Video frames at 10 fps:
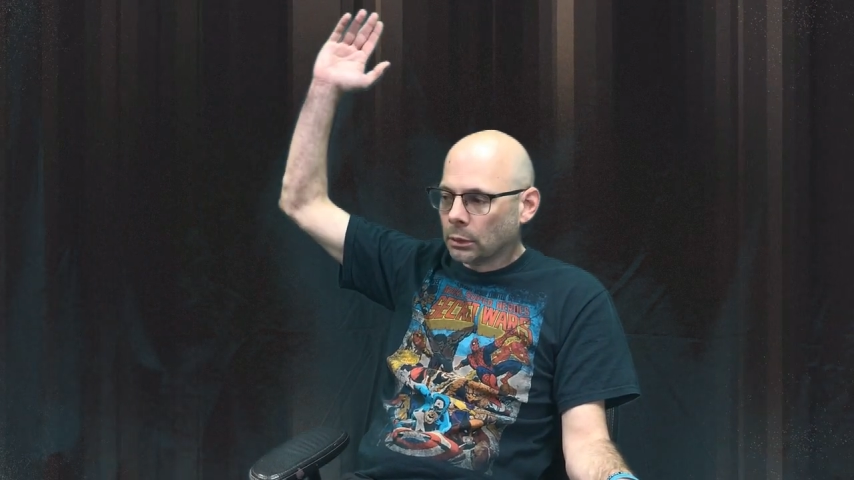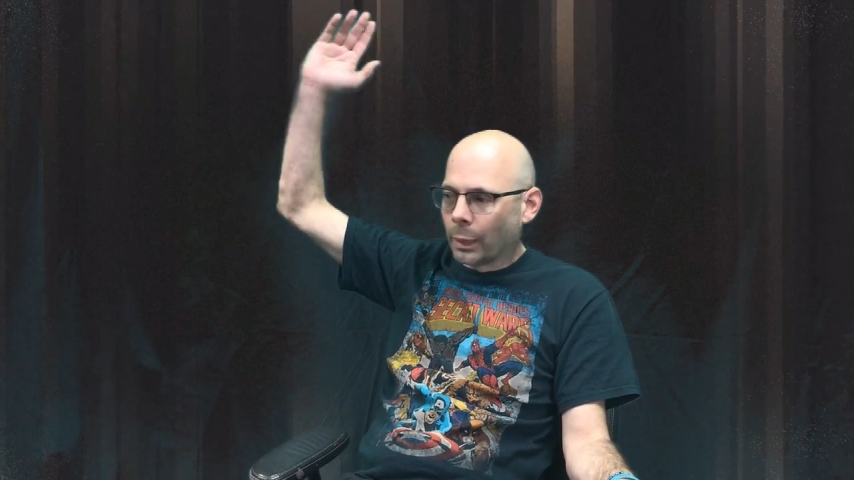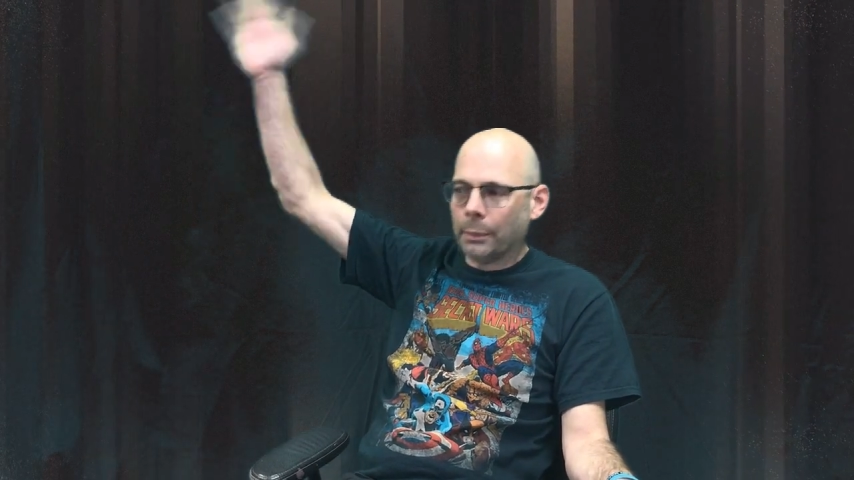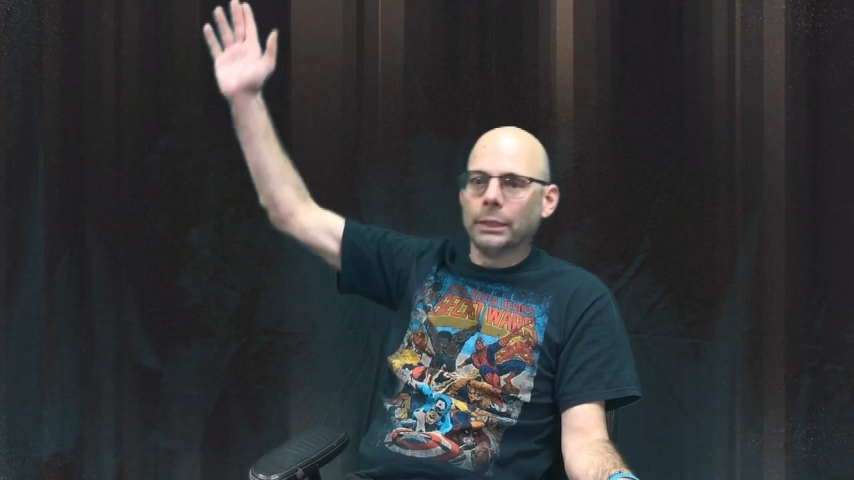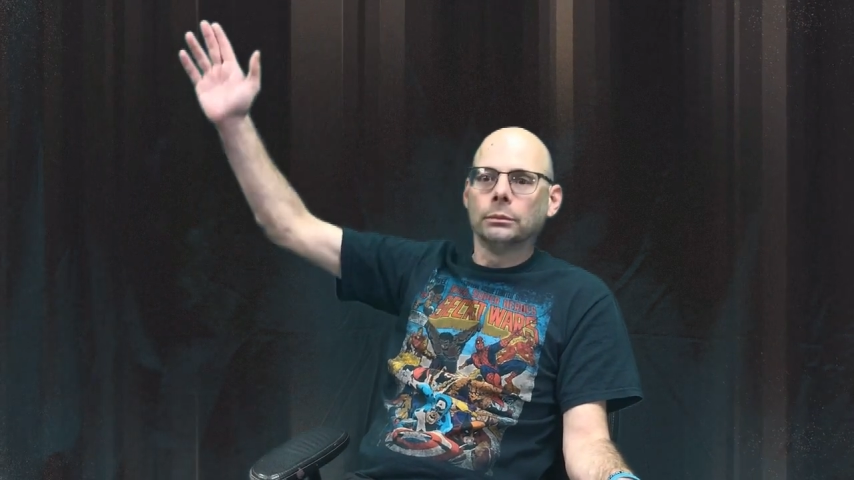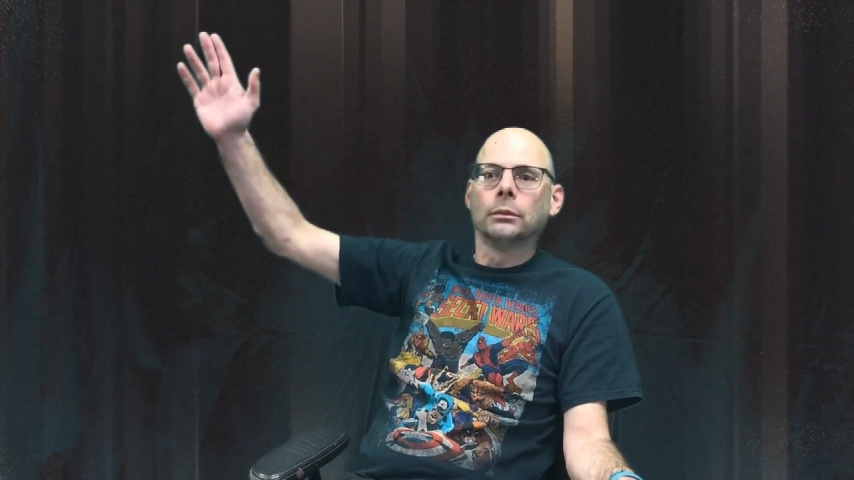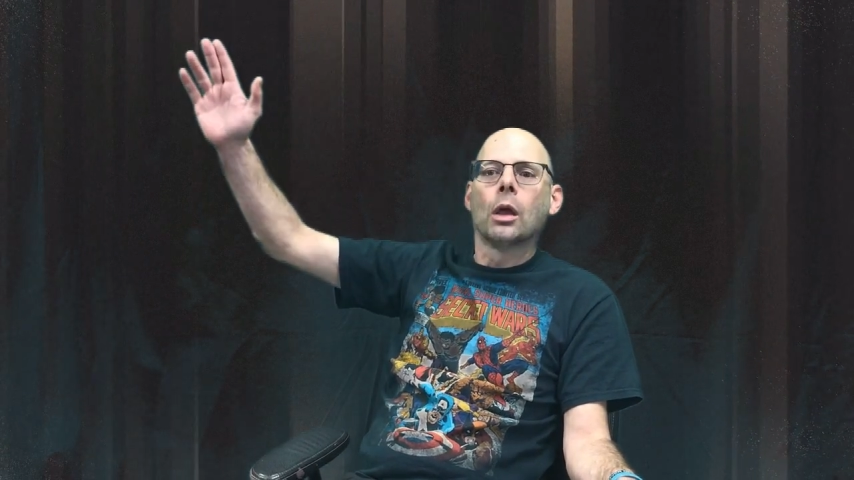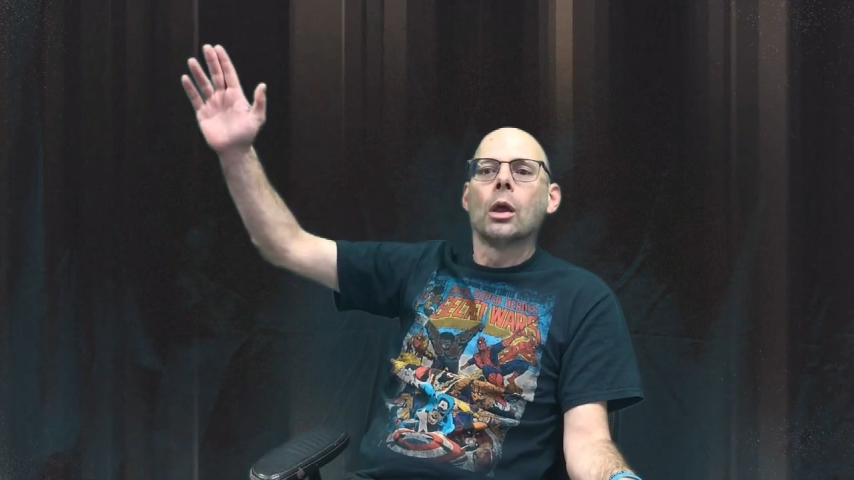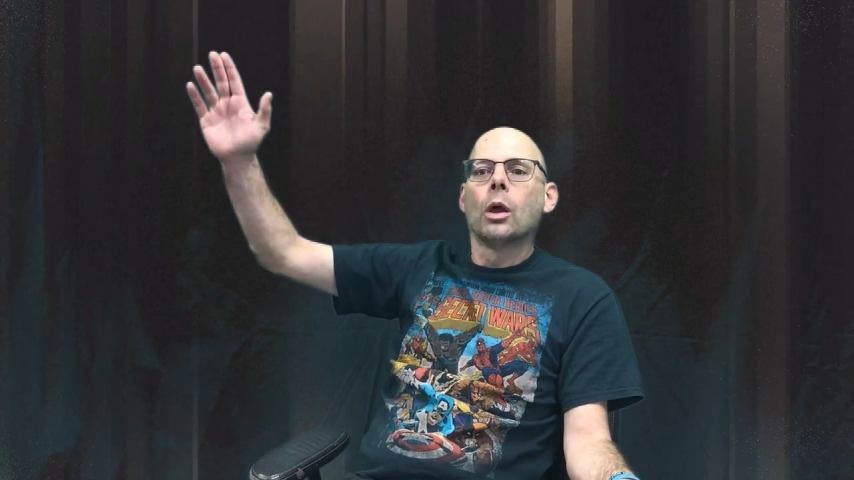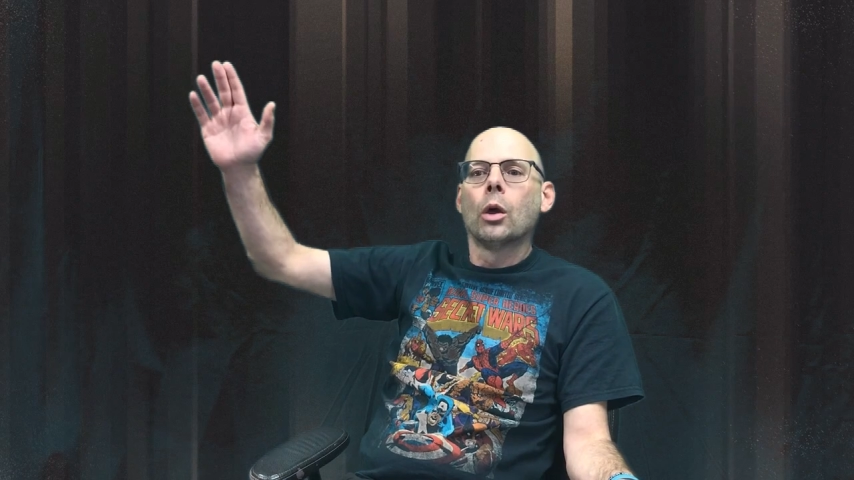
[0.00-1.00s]
Wait a minute.
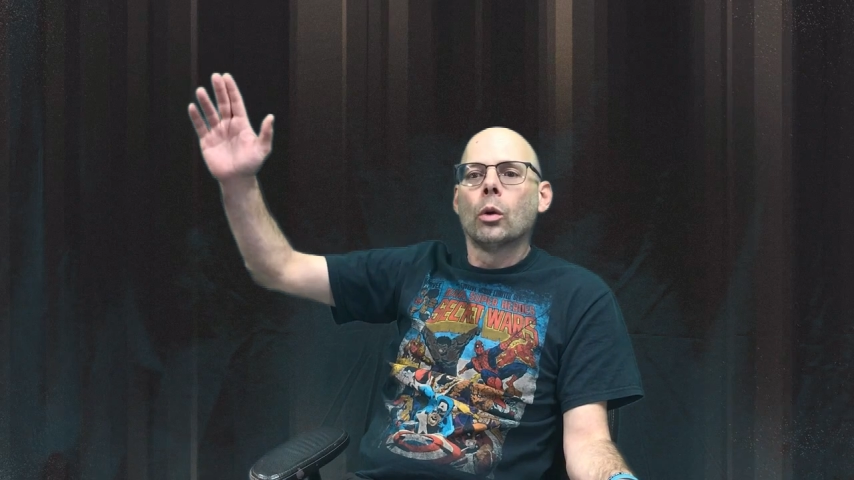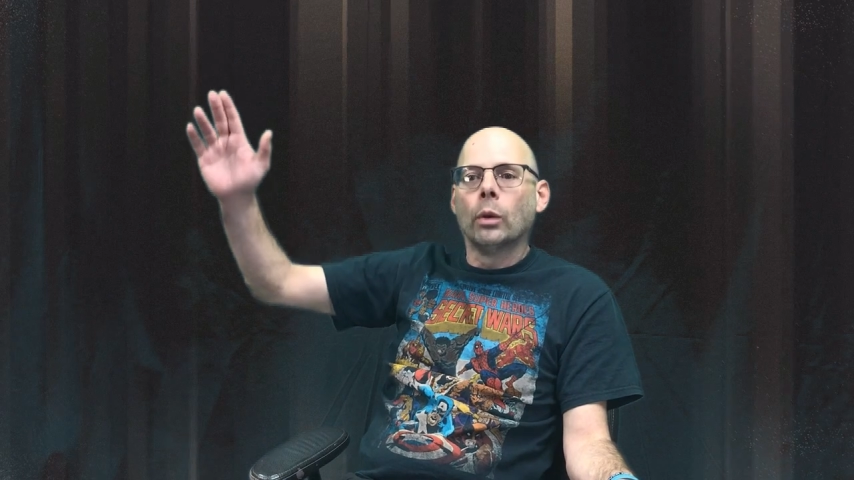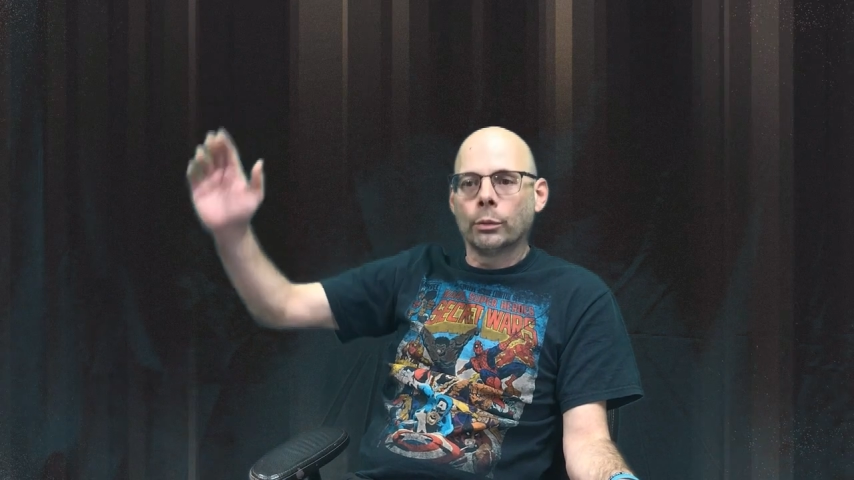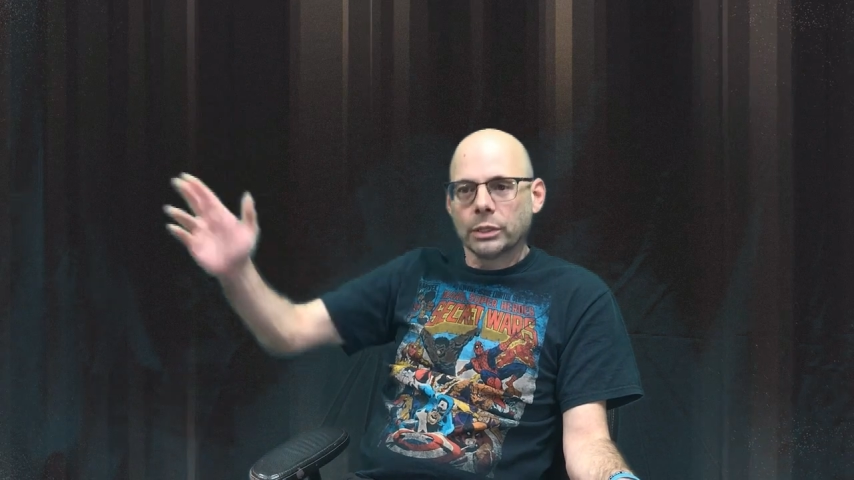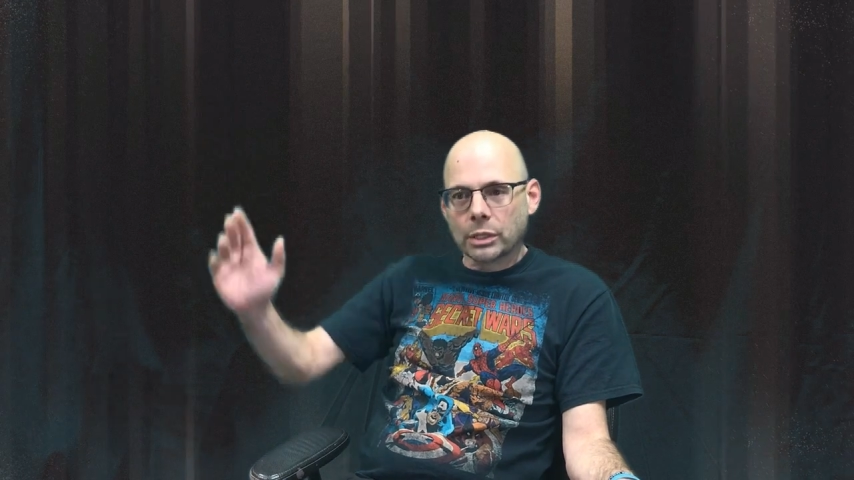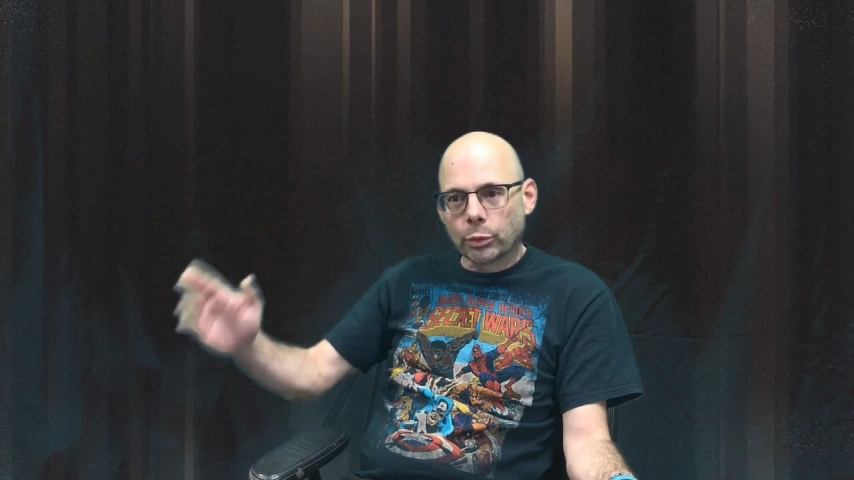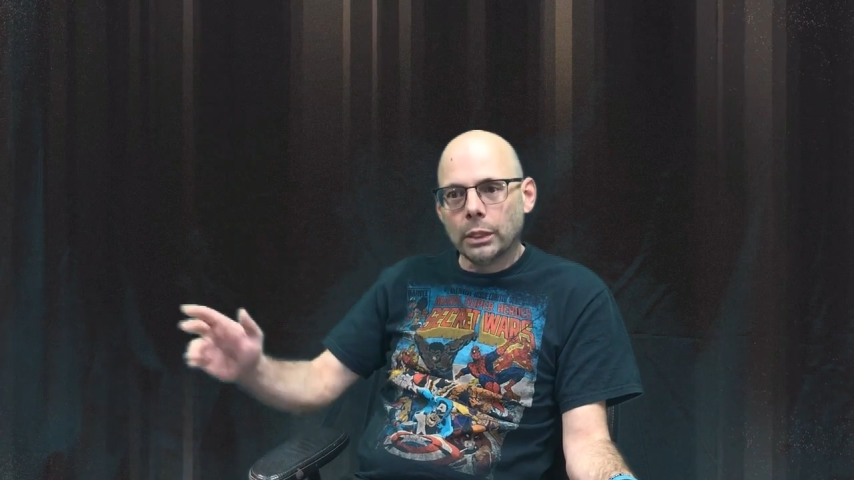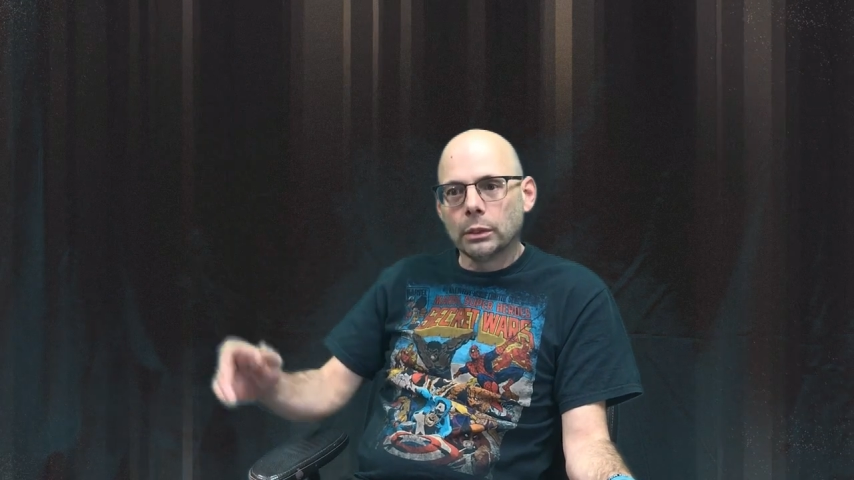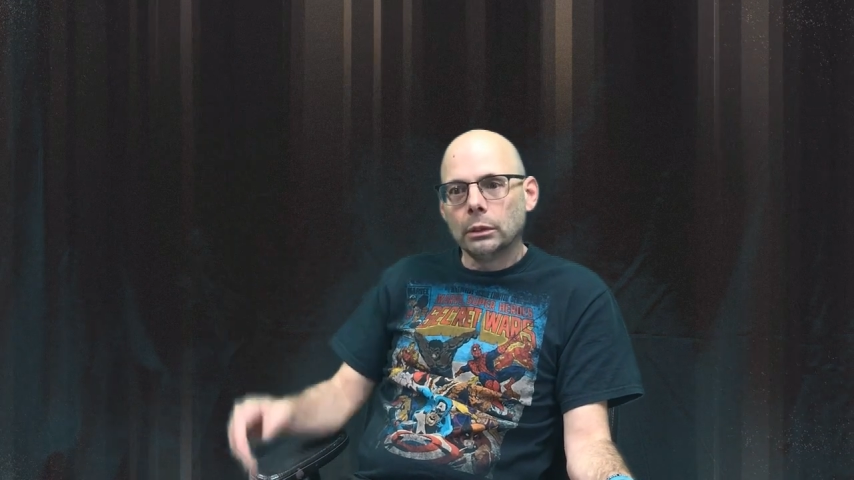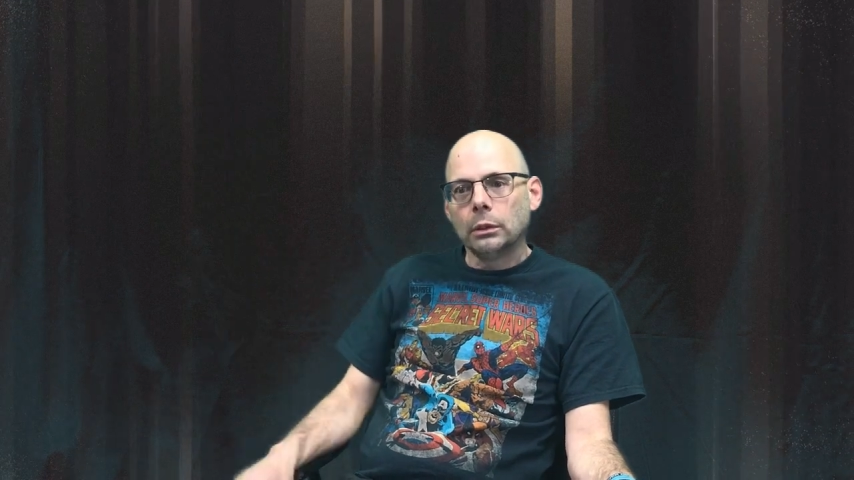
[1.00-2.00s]
When was this written?